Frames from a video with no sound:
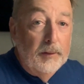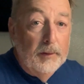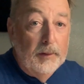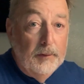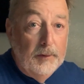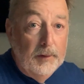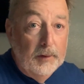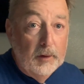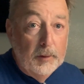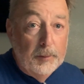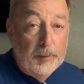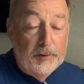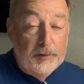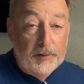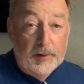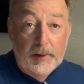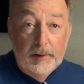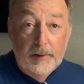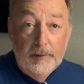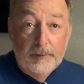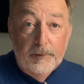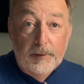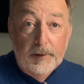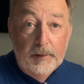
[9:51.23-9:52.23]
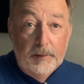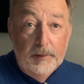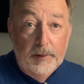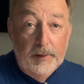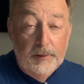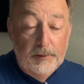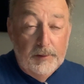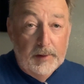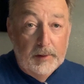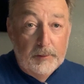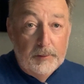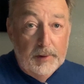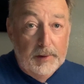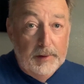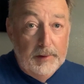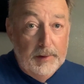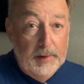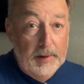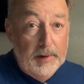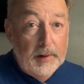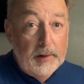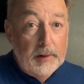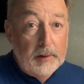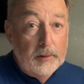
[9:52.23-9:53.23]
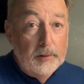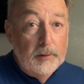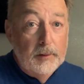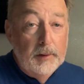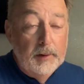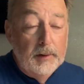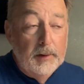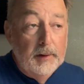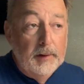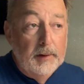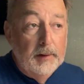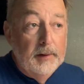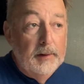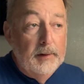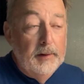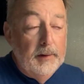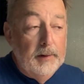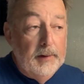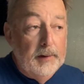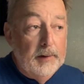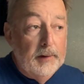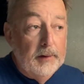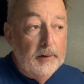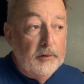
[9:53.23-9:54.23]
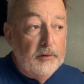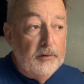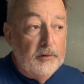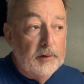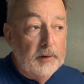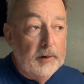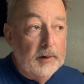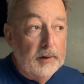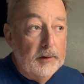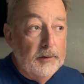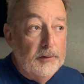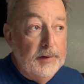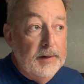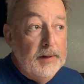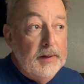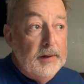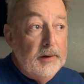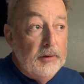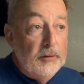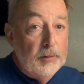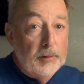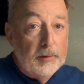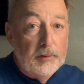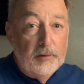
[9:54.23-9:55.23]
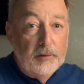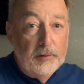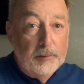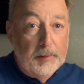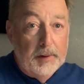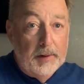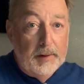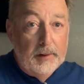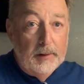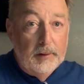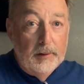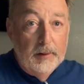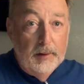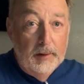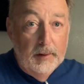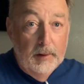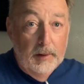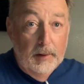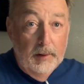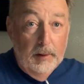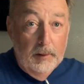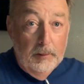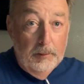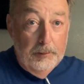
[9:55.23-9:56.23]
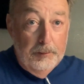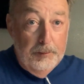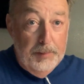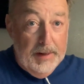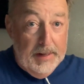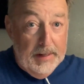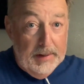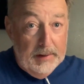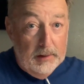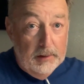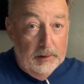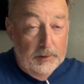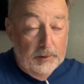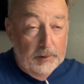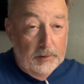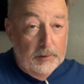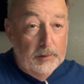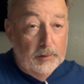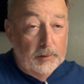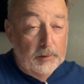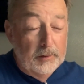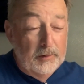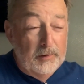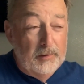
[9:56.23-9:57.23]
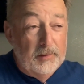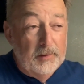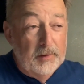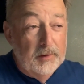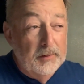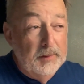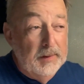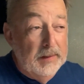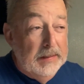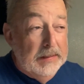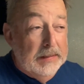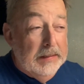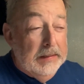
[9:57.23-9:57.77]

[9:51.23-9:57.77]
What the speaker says: The only place I can find in town right now is Denny's, which is a mile back on the course. So